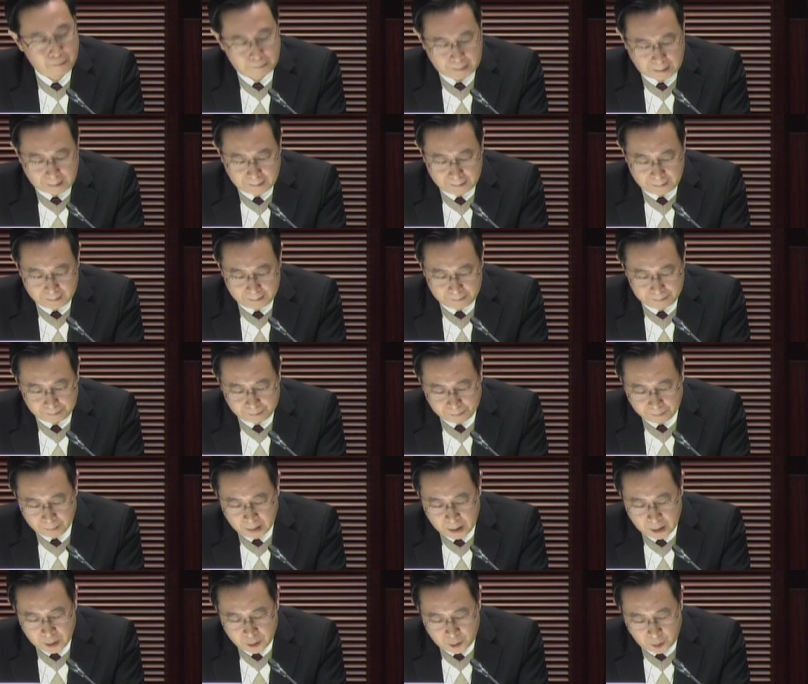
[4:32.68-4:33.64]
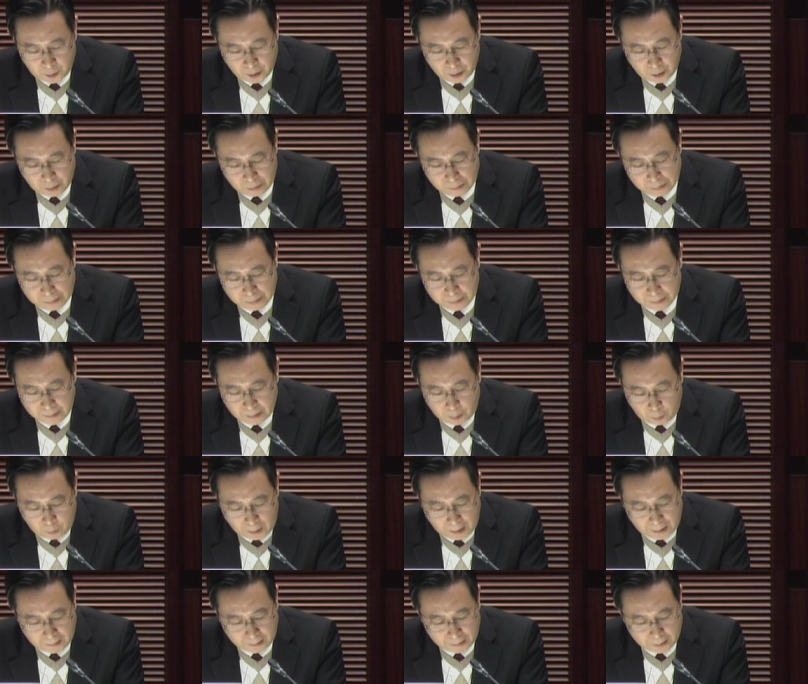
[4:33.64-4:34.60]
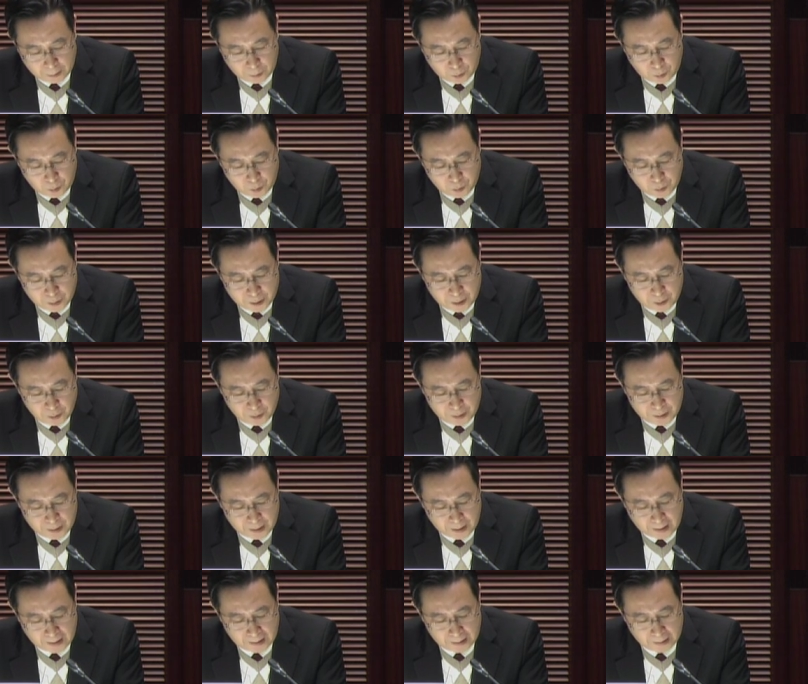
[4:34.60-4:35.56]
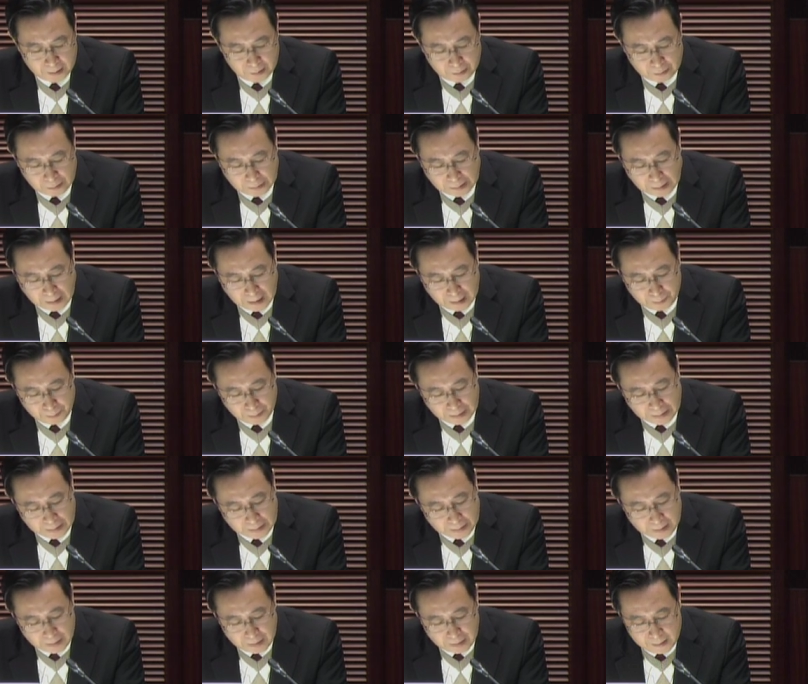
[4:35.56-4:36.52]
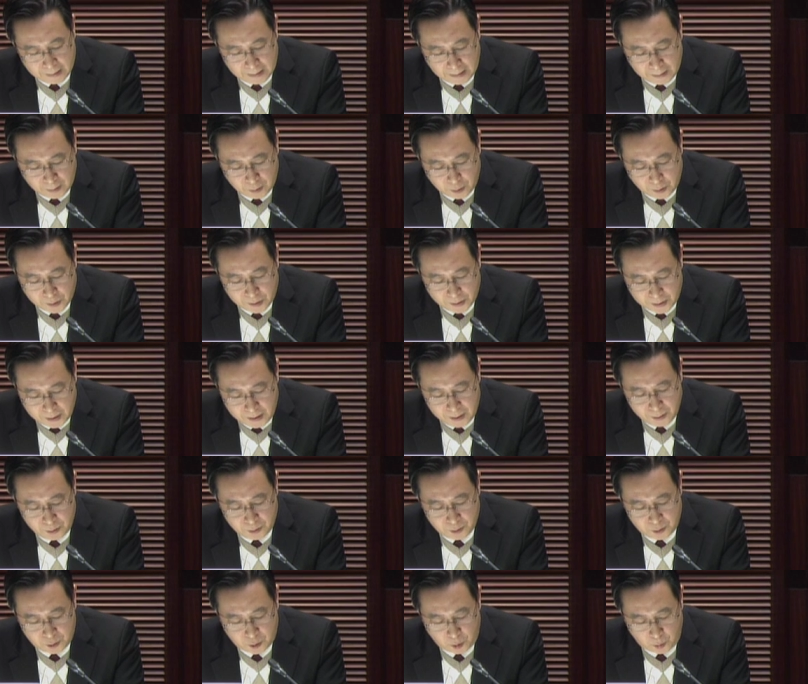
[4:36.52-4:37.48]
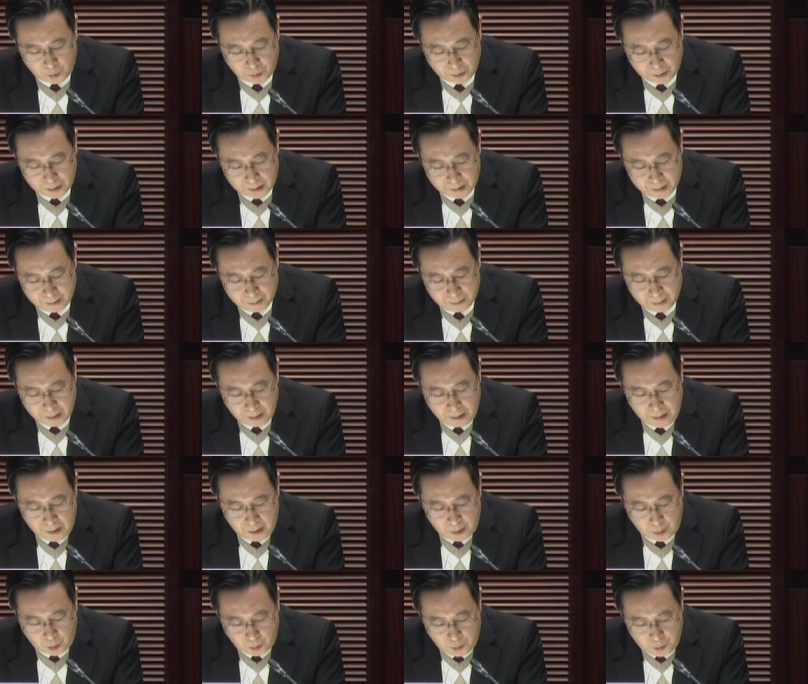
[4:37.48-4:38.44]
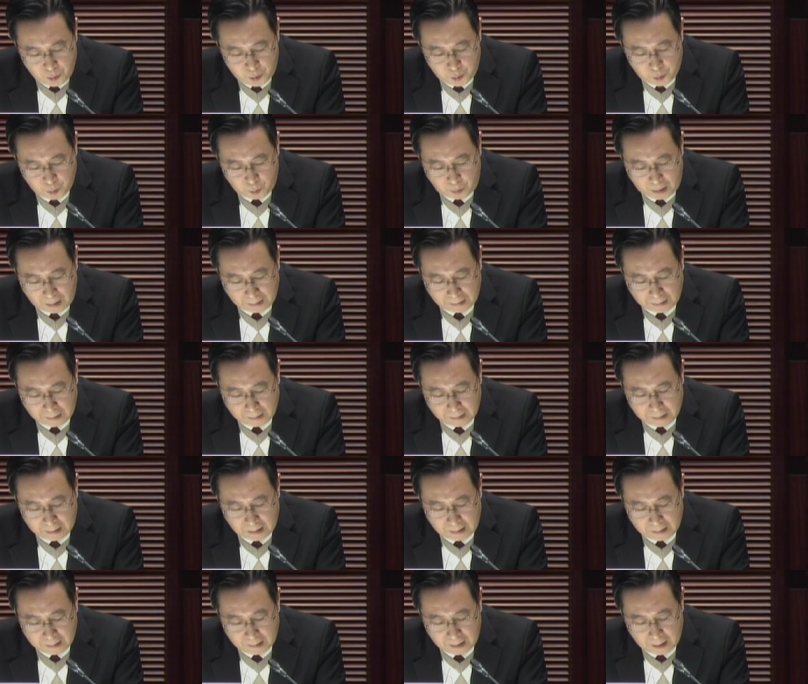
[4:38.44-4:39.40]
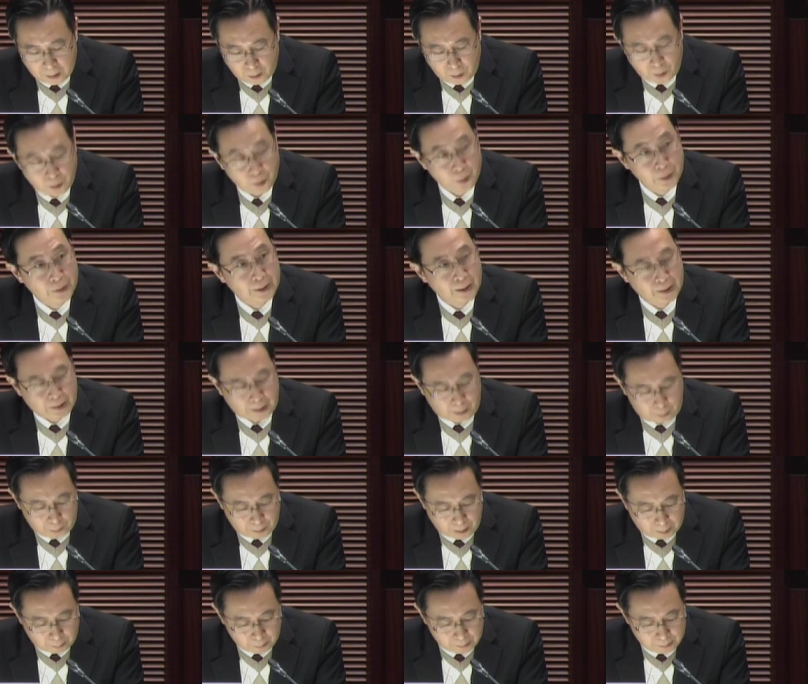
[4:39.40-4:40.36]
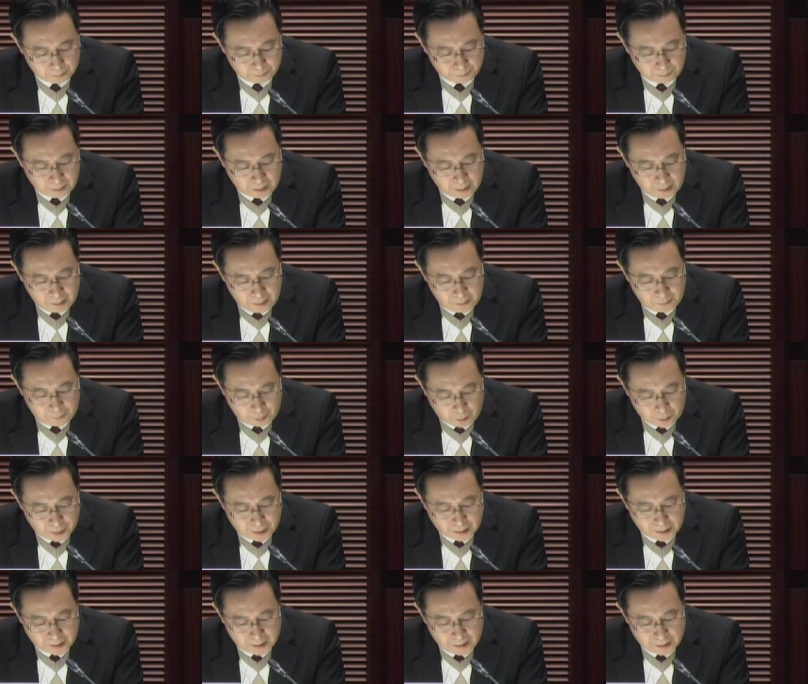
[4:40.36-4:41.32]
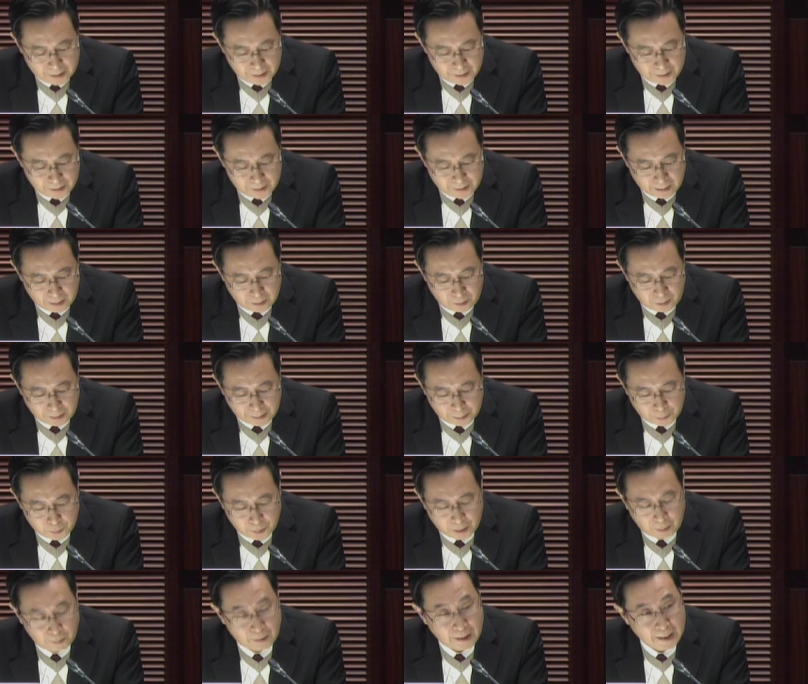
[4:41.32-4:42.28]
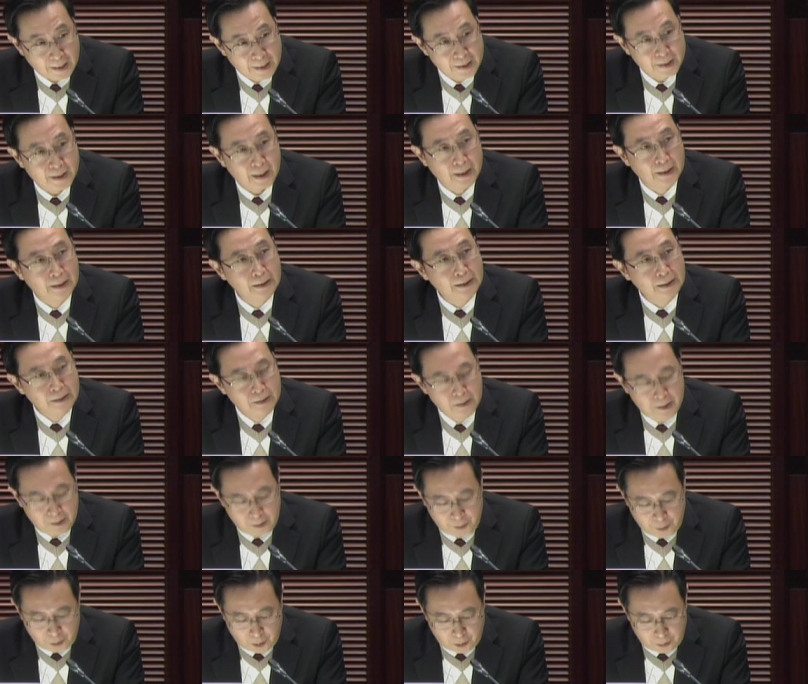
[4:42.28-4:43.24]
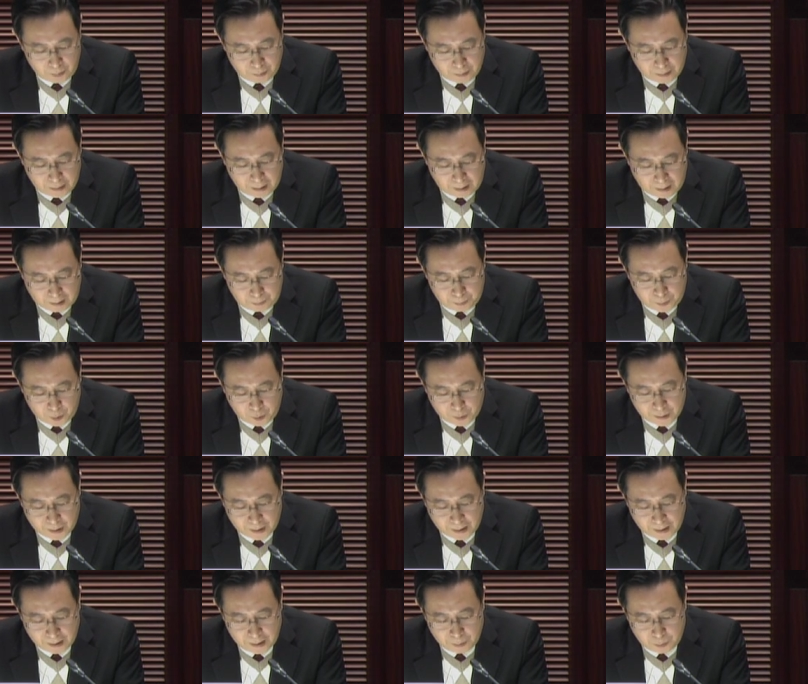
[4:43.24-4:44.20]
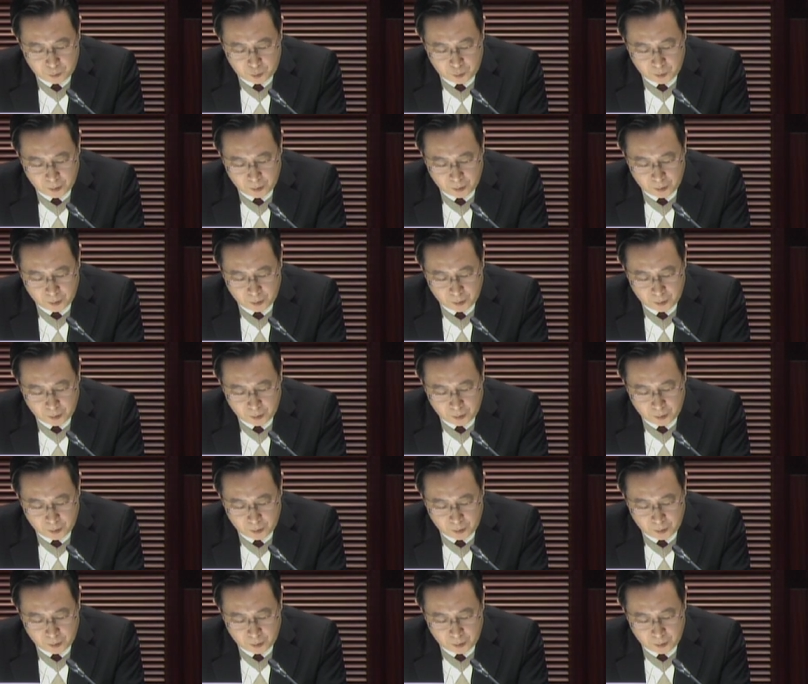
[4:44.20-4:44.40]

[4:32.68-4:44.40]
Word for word: The urgency for redevelopment is lower. So, given limited public resources, uh, we should devote resources to old buildings uh, with appalling living conditions.